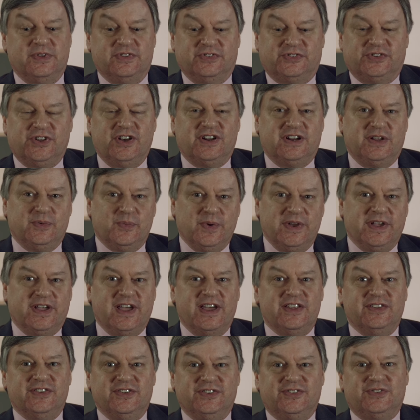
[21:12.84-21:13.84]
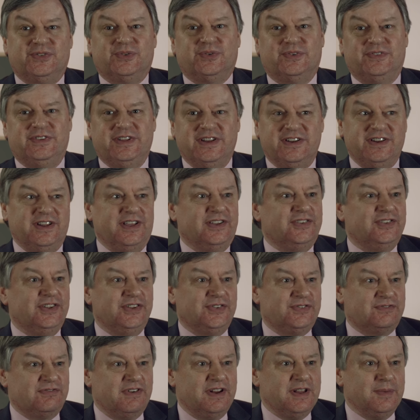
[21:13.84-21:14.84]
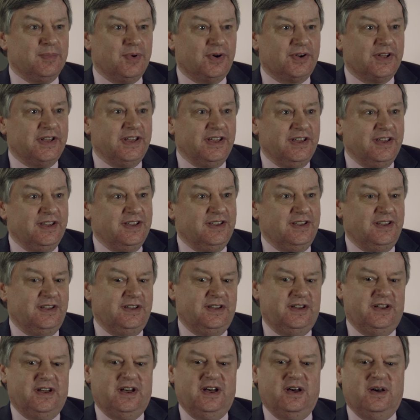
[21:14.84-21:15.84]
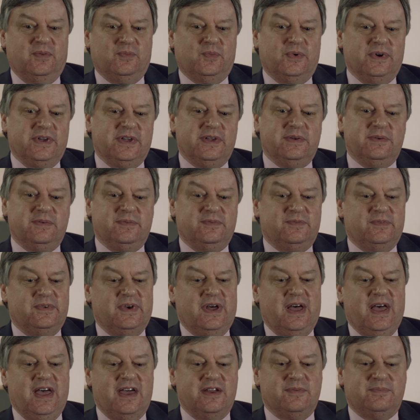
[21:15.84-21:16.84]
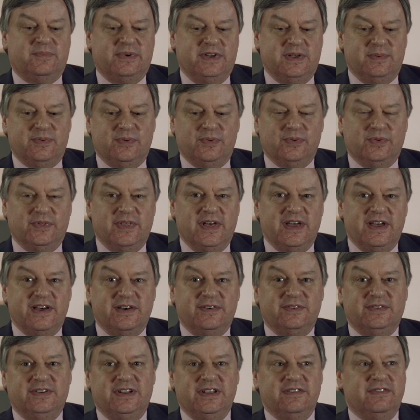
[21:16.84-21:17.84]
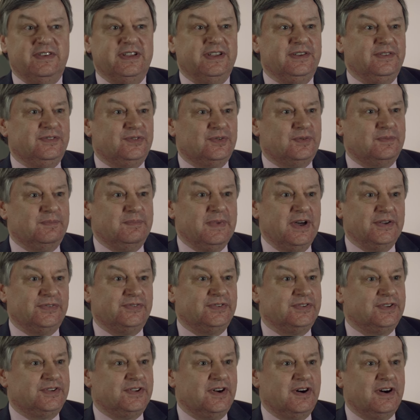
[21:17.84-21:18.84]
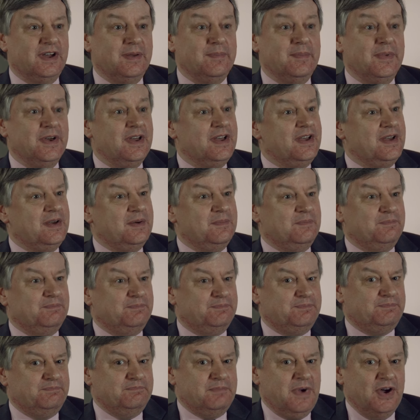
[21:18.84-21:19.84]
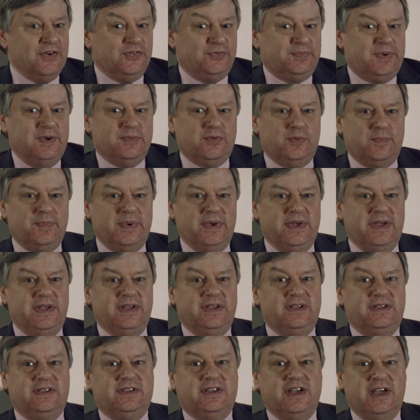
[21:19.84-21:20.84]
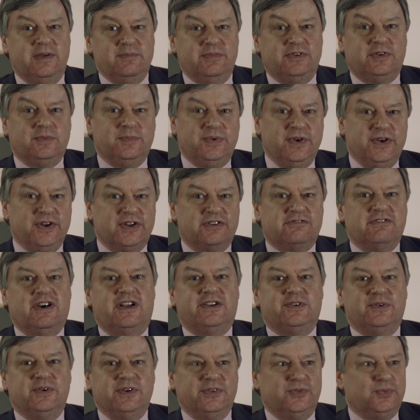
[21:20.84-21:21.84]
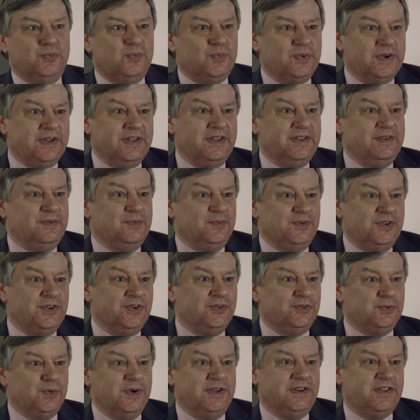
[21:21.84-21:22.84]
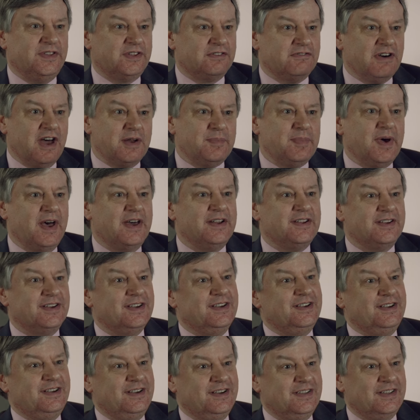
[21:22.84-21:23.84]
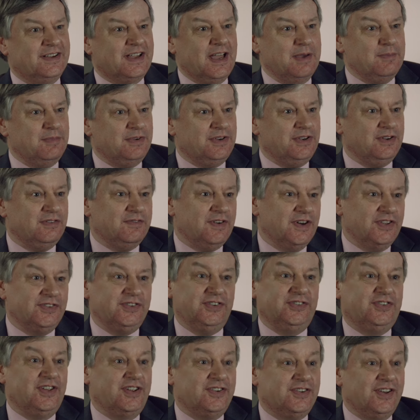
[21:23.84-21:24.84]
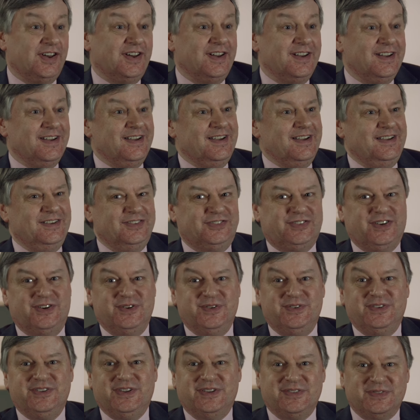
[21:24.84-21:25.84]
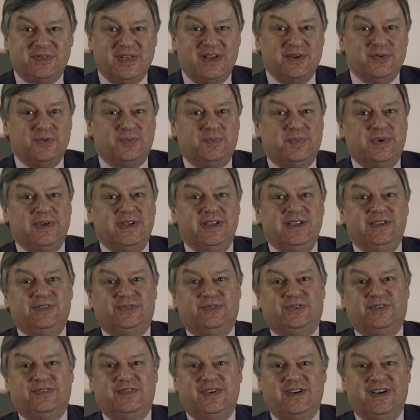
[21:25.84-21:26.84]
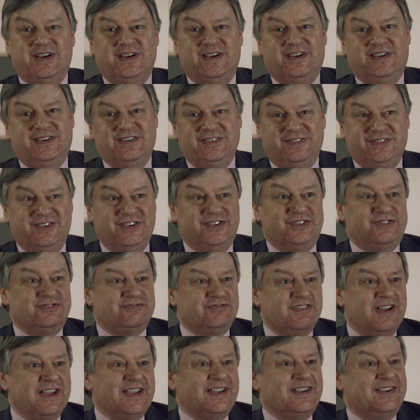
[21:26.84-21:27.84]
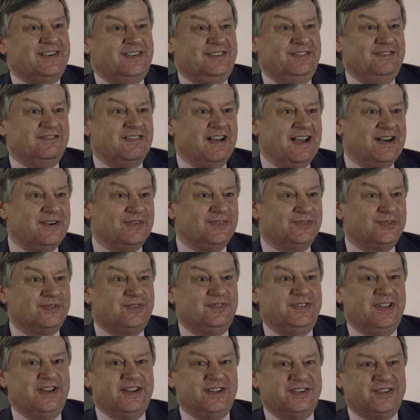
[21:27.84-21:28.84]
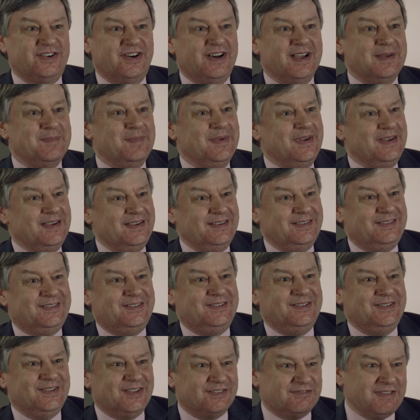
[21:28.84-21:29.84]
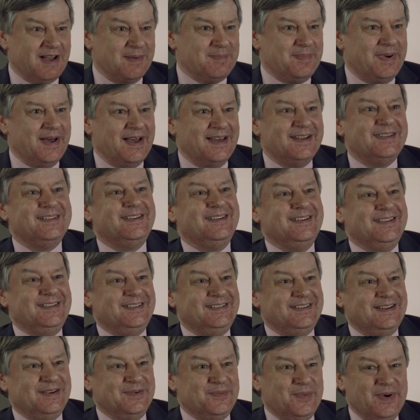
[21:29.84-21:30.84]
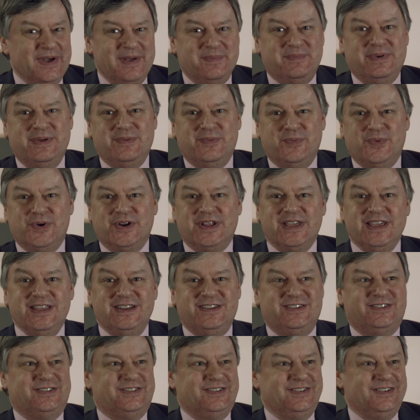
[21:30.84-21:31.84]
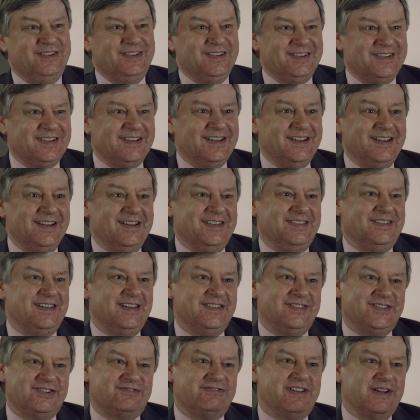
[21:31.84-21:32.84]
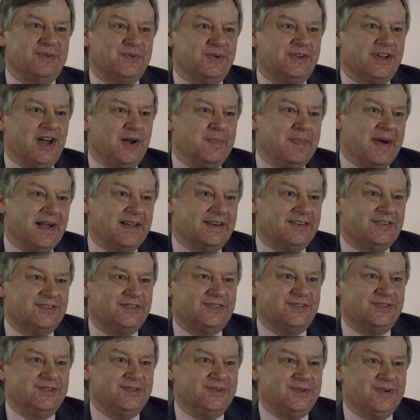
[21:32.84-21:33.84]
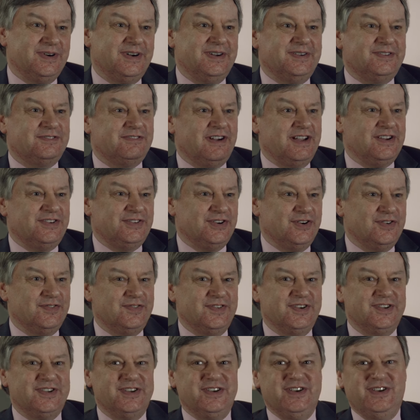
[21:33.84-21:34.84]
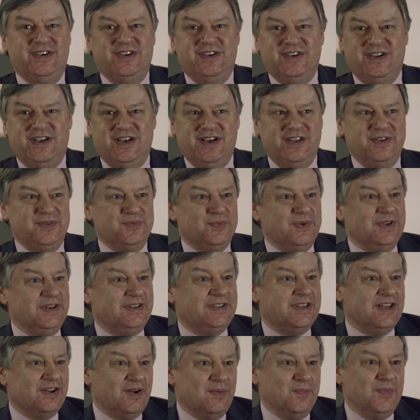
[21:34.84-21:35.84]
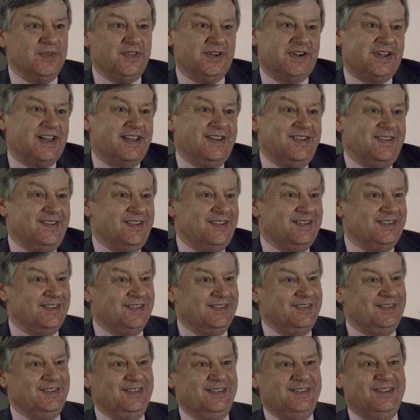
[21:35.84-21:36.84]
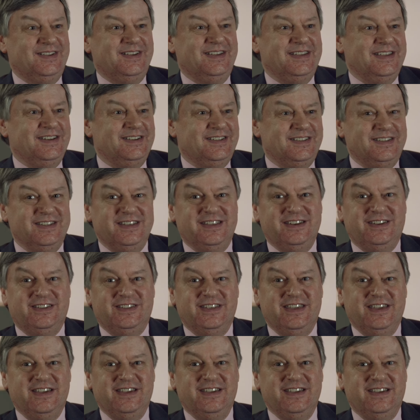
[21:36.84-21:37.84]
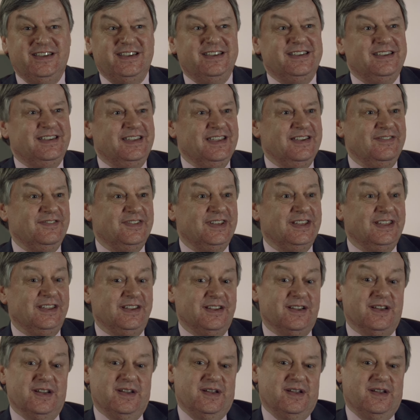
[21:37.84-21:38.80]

certainly weekends sort of didn't exist for anybody. We've had people there living for most of the time. Most people being Cambridge computer graduates, we used to eat at the grad pad at the Cambridge University Centre. So you know, there would be sort of a, a, a trek around sort of dinner time to the grad pad, you know, where people would eat, and uh, then the trek would go back to uh, Great Shelford, and we'd get on with it again and uh, into the into the uh, evening.